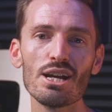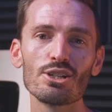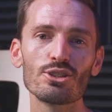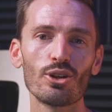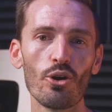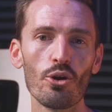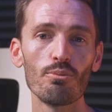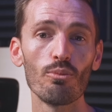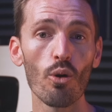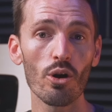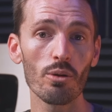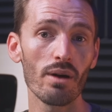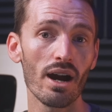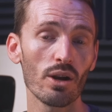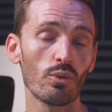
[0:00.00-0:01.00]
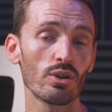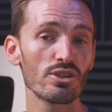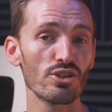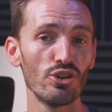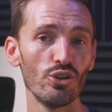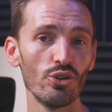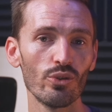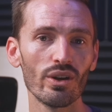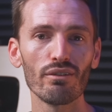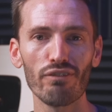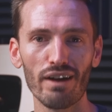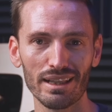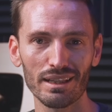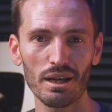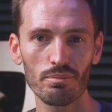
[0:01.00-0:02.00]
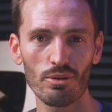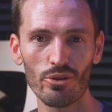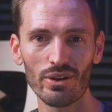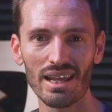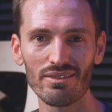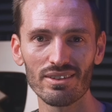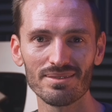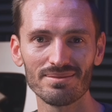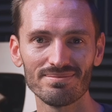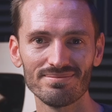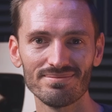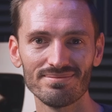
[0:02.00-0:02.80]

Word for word: to learn more about what's new in Final Cut Pro eleven.